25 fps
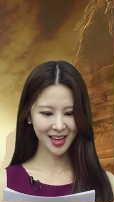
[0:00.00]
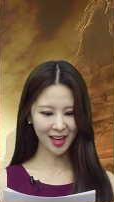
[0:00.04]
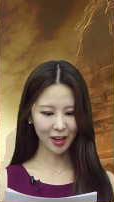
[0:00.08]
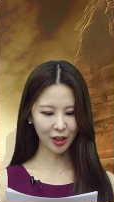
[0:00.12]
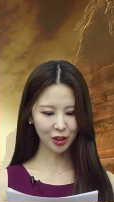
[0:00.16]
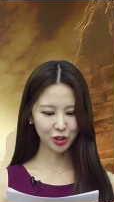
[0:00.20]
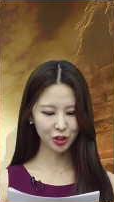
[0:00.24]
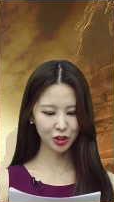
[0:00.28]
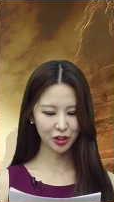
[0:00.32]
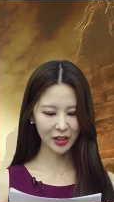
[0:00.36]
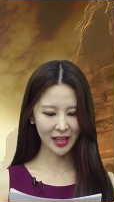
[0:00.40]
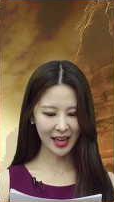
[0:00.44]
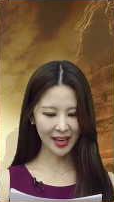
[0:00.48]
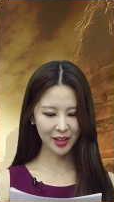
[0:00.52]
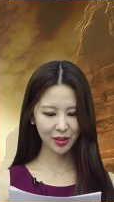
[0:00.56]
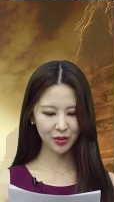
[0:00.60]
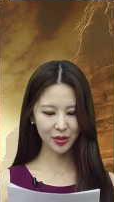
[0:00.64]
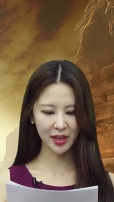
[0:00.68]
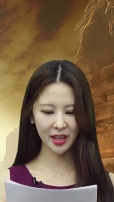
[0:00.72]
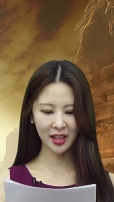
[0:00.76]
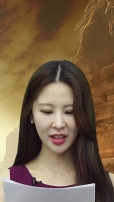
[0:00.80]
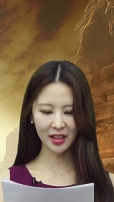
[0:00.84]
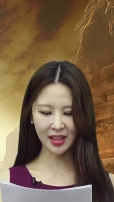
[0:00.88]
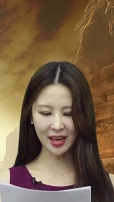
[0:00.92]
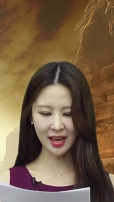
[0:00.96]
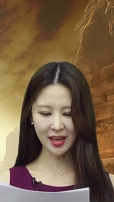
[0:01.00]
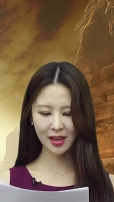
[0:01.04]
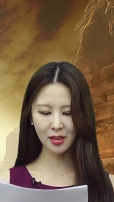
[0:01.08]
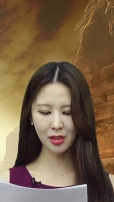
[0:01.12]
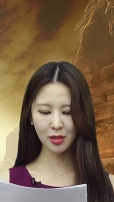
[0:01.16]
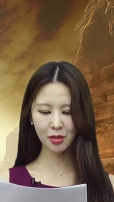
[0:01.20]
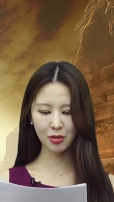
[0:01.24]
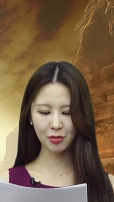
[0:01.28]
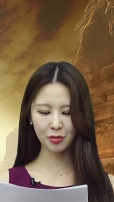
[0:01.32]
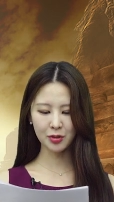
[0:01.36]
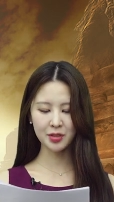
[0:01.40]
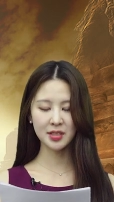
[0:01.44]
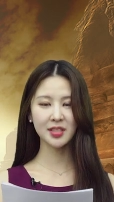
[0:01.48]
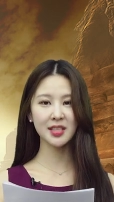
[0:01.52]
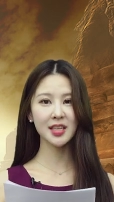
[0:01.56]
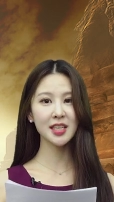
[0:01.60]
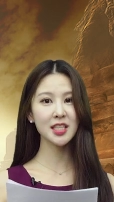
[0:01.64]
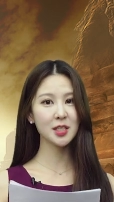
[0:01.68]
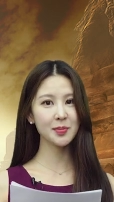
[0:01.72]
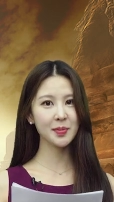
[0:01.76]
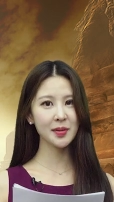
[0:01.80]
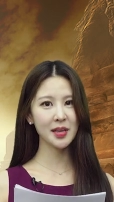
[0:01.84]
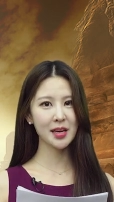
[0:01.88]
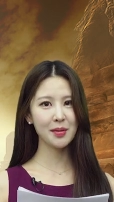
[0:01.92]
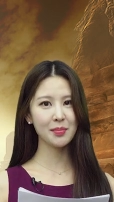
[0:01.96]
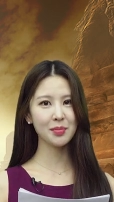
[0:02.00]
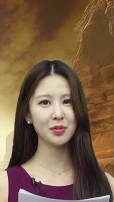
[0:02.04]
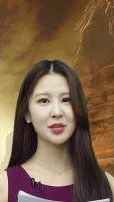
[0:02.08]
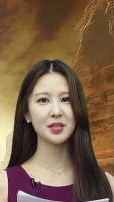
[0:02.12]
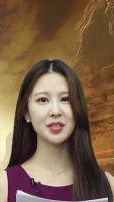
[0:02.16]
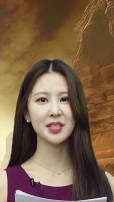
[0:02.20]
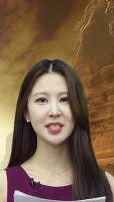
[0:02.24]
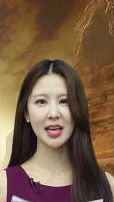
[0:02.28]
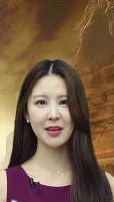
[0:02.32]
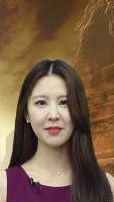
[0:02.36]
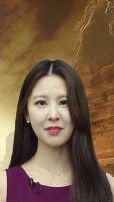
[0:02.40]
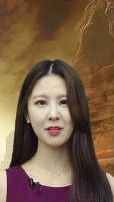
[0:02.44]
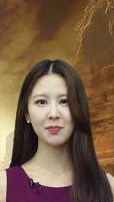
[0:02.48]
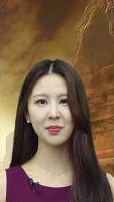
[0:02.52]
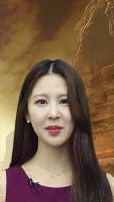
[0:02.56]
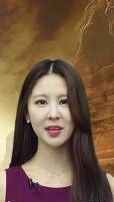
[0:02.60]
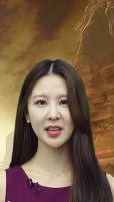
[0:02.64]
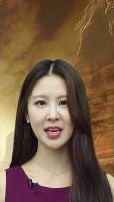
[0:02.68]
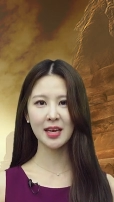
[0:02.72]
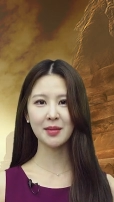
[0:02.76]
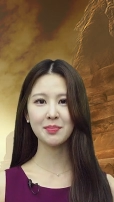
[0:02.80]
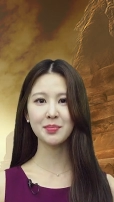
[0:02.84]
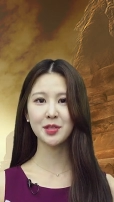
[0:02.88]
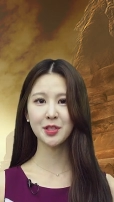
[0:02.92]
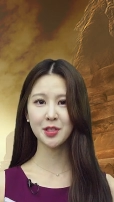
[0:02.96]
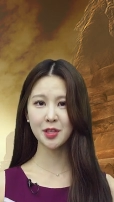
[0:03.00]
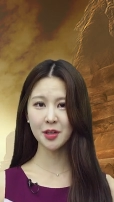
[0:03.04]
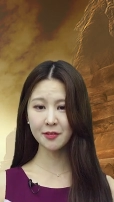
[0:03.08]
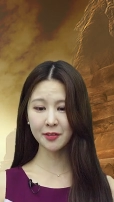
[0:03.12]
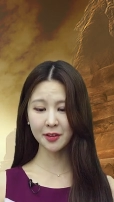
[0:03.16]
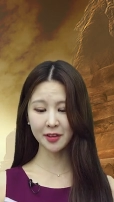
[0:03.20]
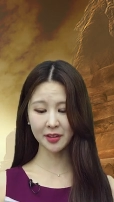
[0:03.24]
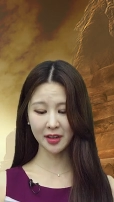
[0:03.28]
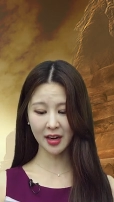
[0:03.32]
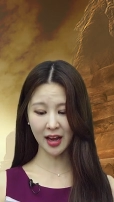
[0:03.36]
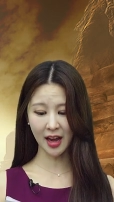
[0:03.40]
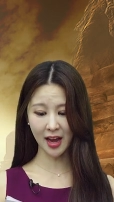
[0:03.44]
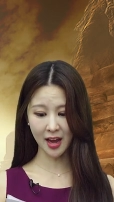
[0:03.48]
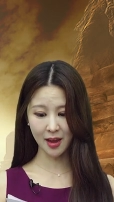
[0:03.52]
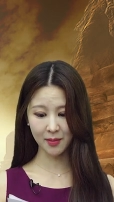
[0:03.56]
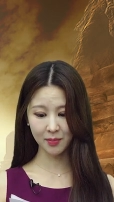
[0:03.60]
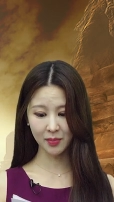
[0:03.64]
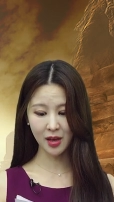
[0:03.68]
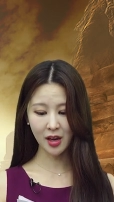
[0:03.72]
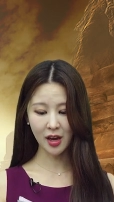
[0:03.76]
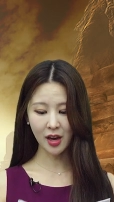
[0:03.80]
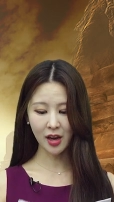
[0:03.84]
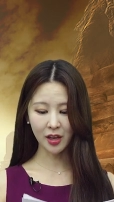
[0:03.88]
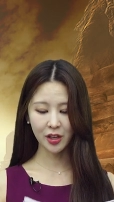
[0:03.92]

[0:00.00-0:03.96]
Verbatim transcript: On July 29th through 6 PM to 7 PM server time,